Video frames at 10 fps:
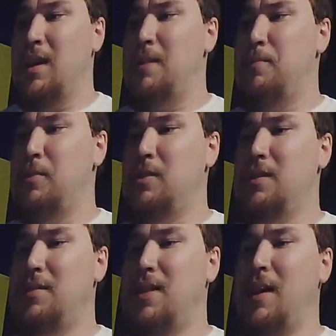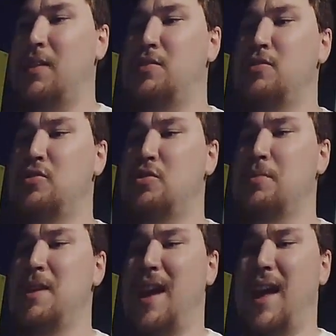He believes that students
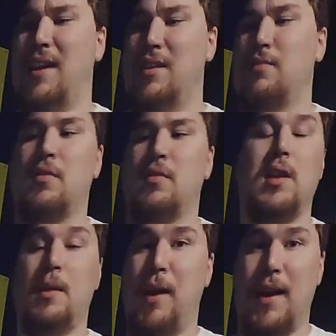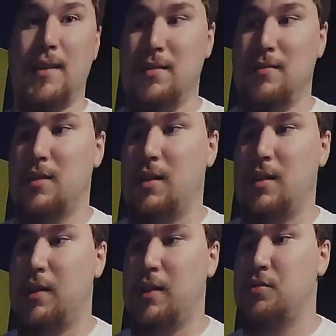should be active, not passive in the
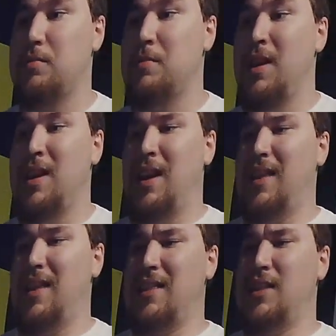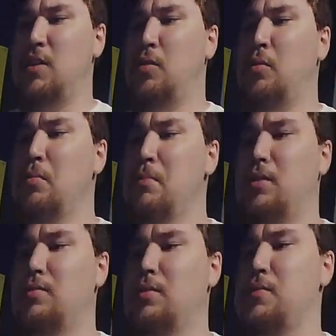classroom, and that the old
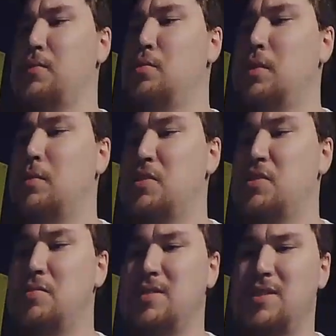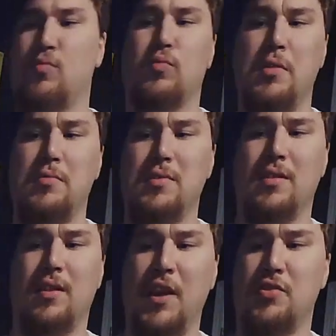model of schooling with students in rows
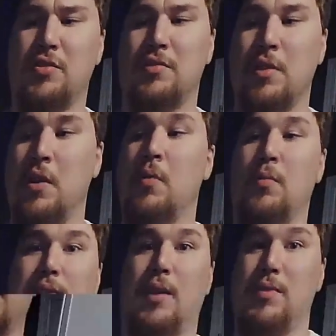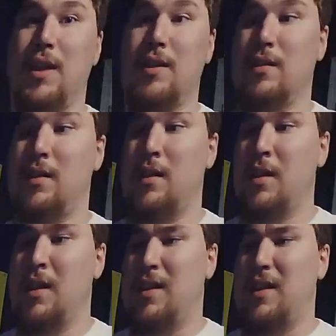and lectures was outdated,
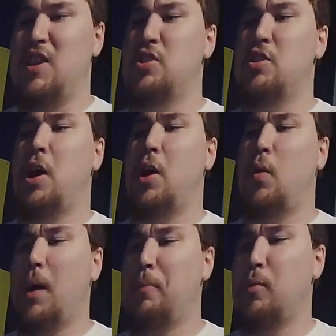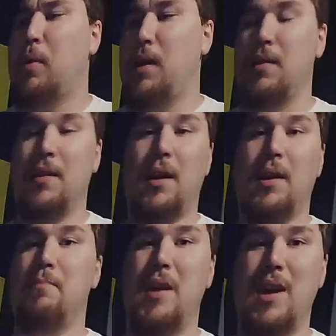that they should cooperate,
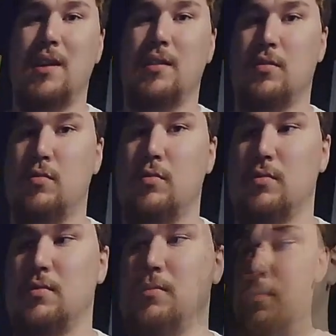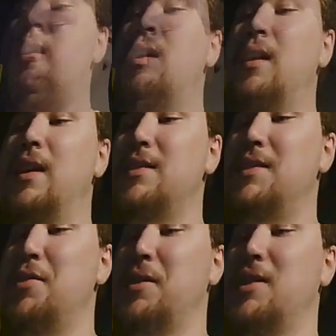not compete in schools.
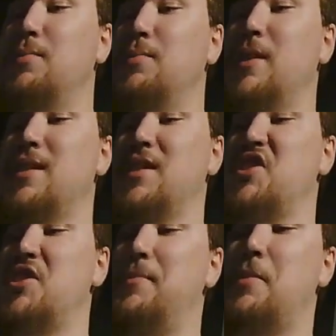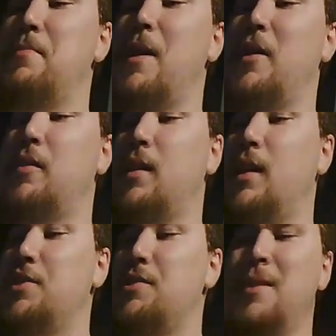His theory explains that the subject matter in the
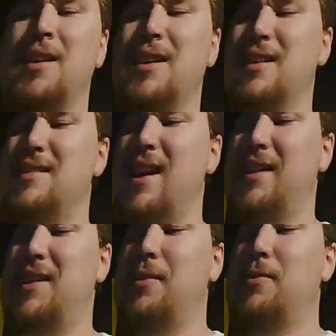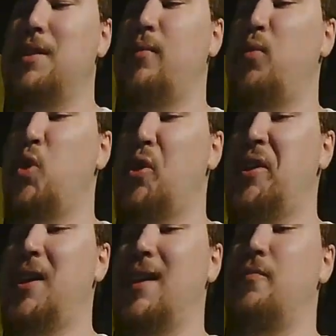classroom is not a guarantee of learning